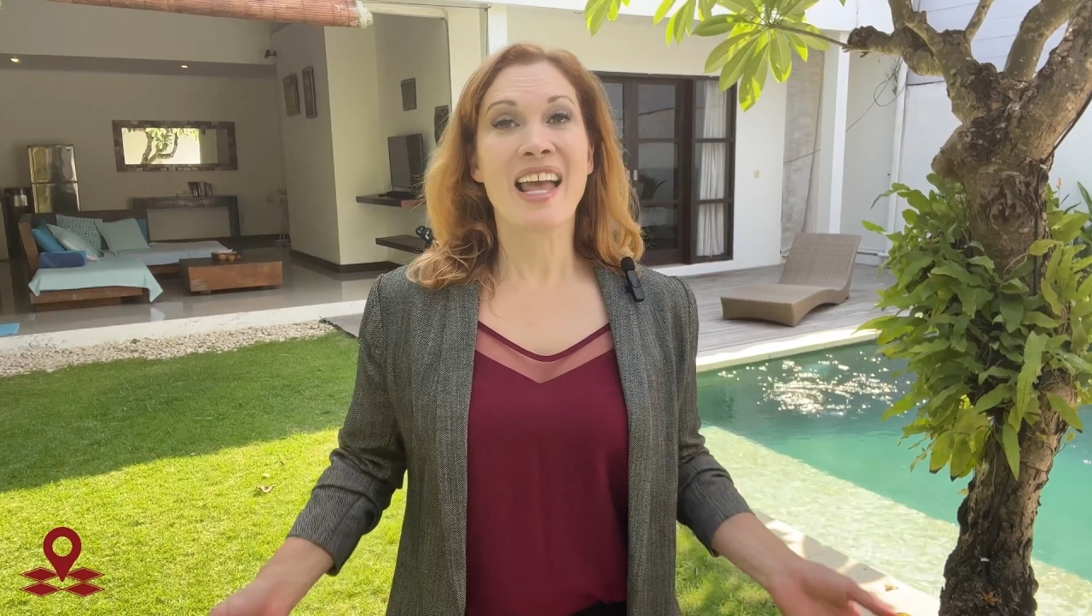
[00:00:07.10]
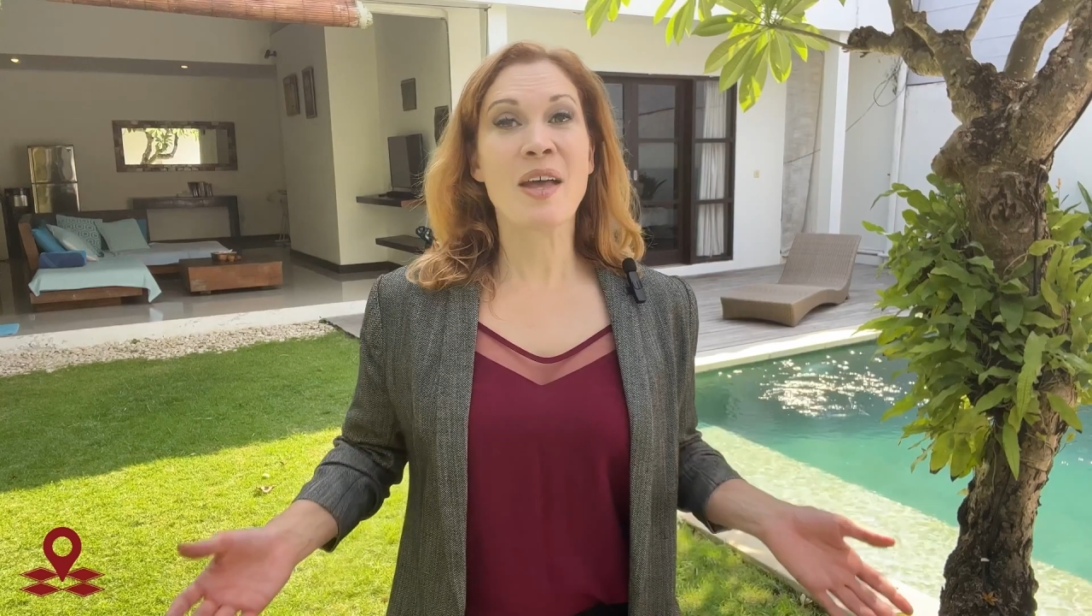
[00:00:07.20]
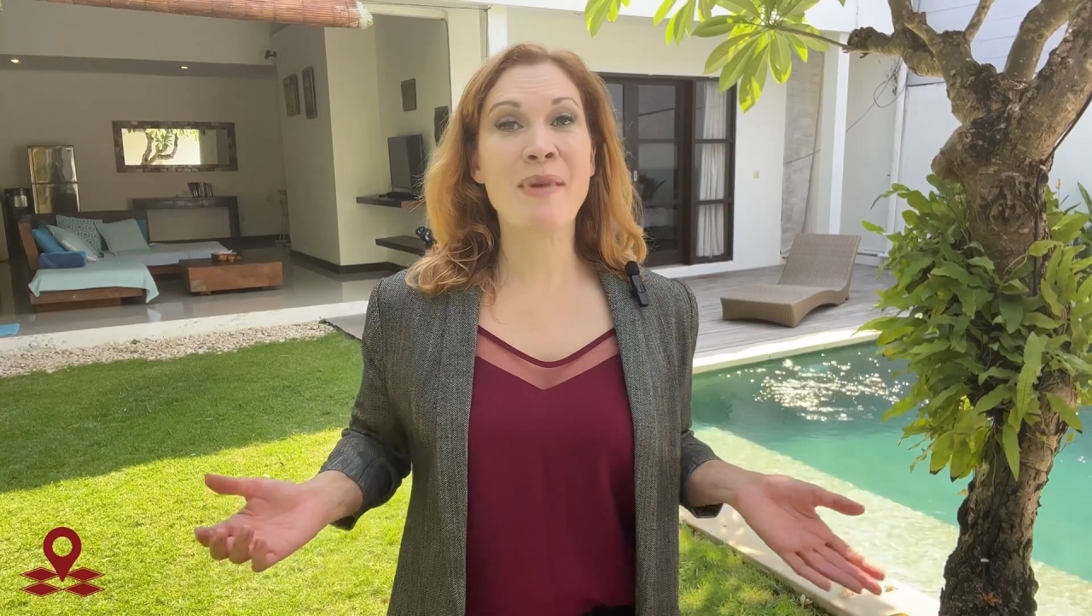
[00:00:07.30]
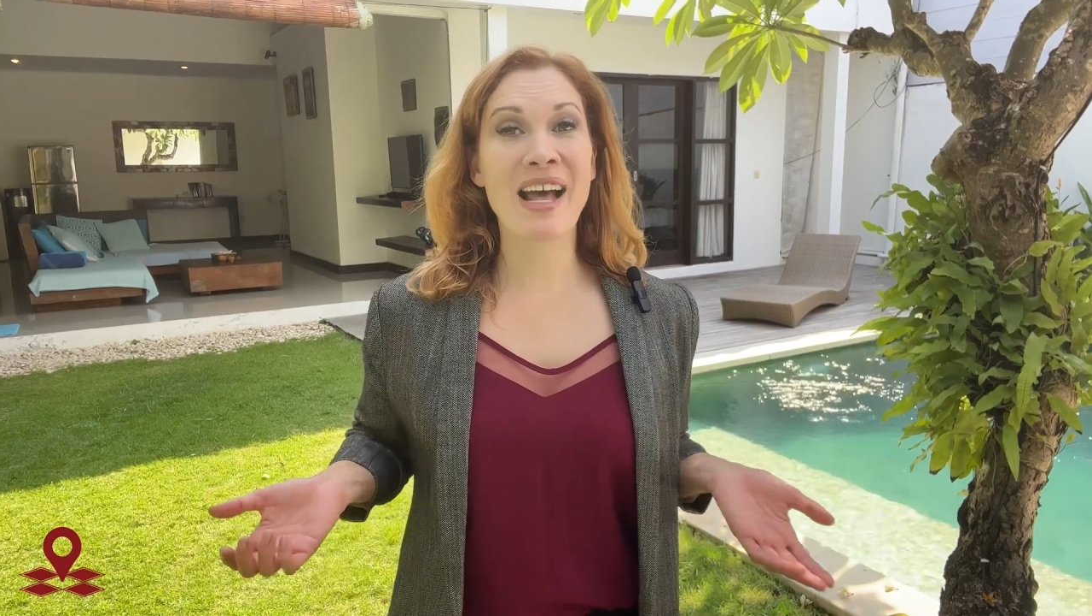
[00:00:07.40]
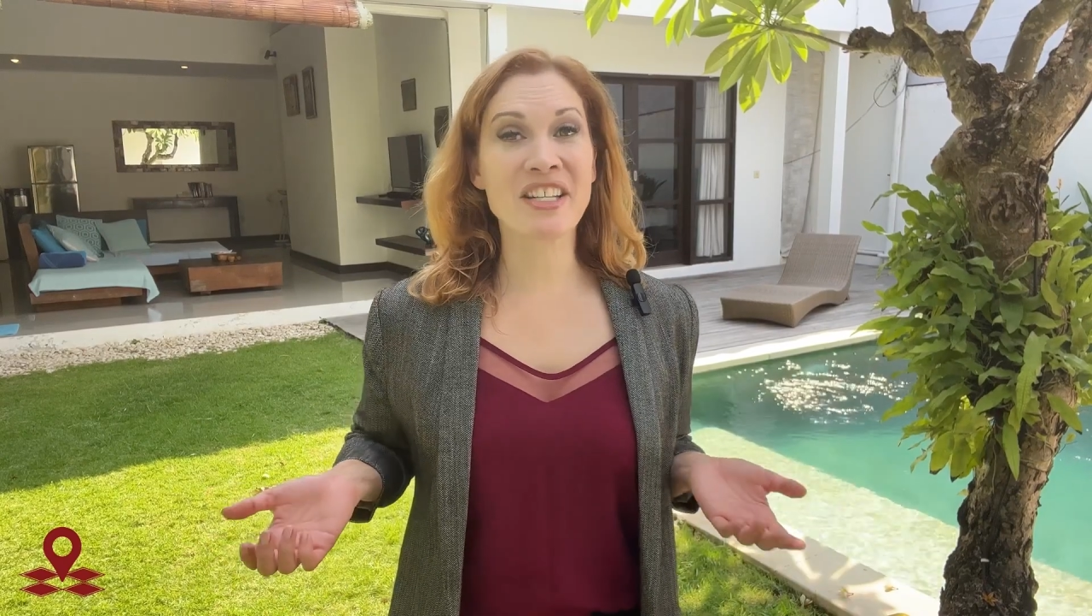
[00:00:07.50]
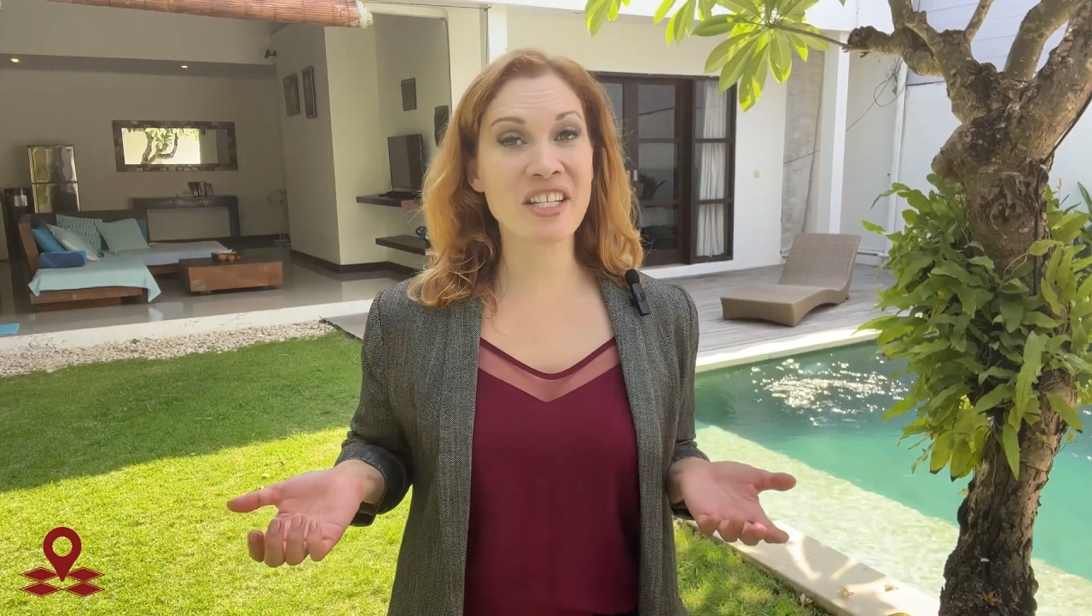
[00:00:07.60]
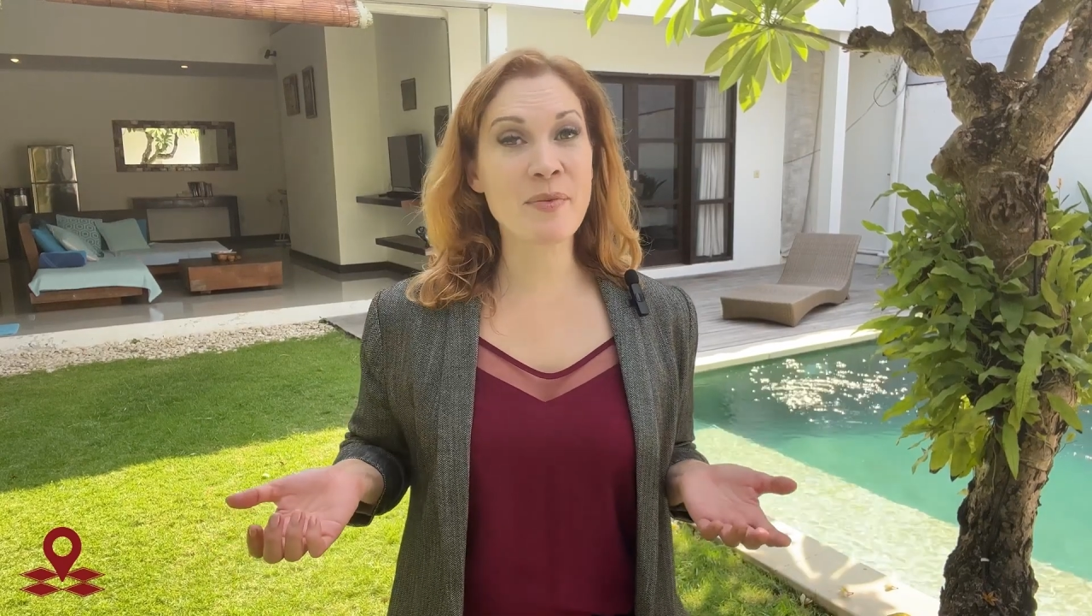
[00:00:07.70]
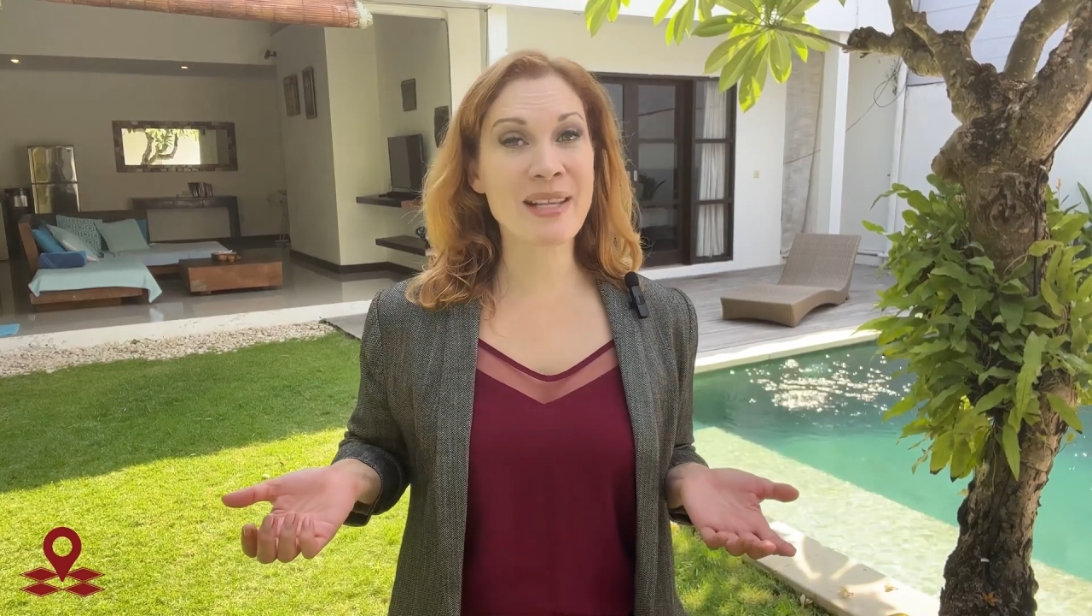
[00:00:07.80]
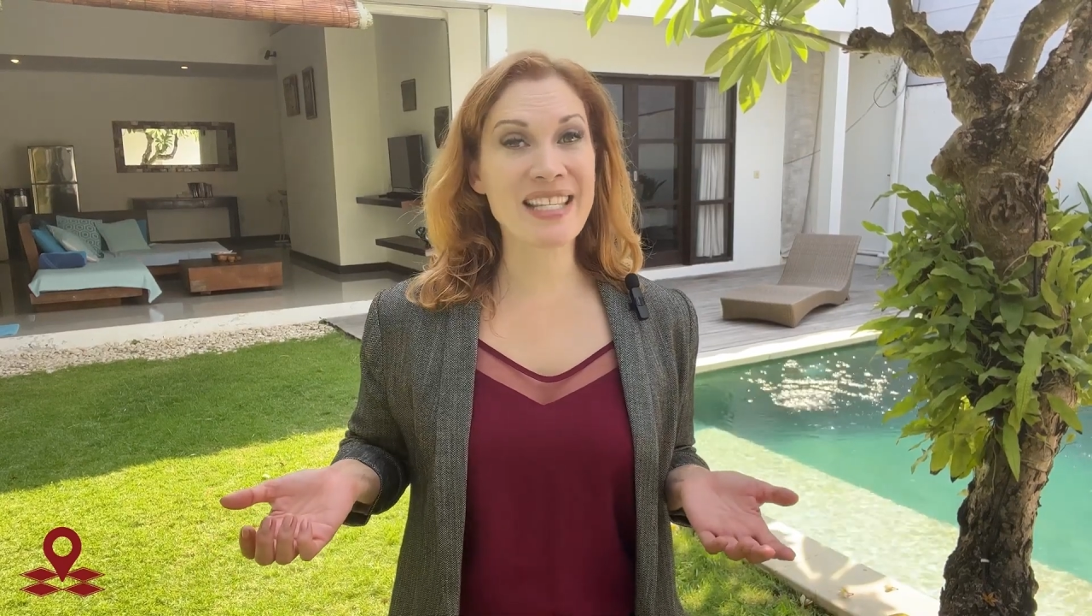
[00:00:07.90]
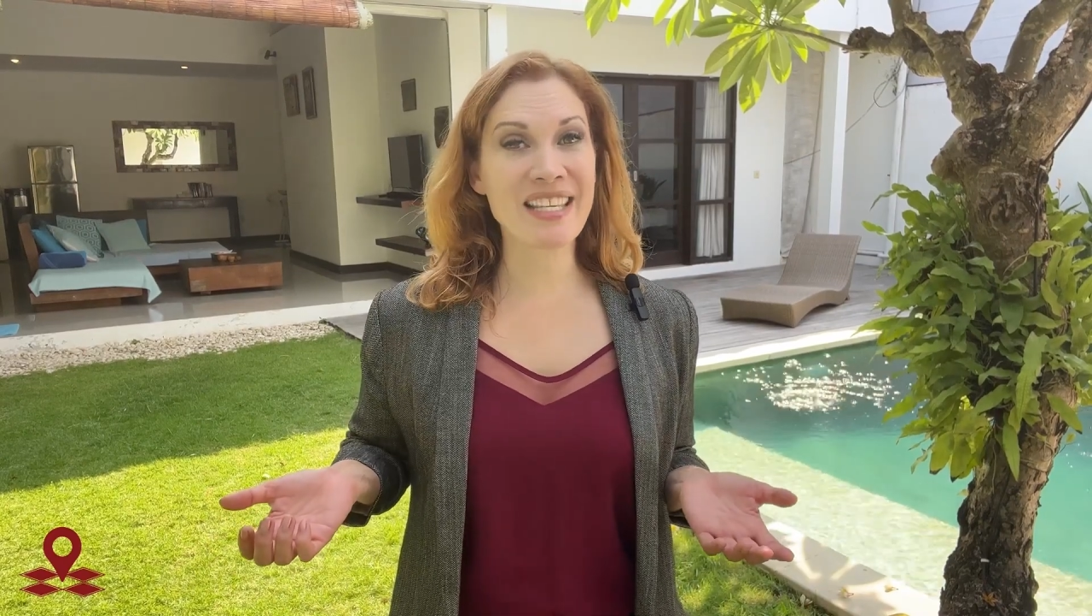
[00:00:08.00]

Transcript: Imagine a busy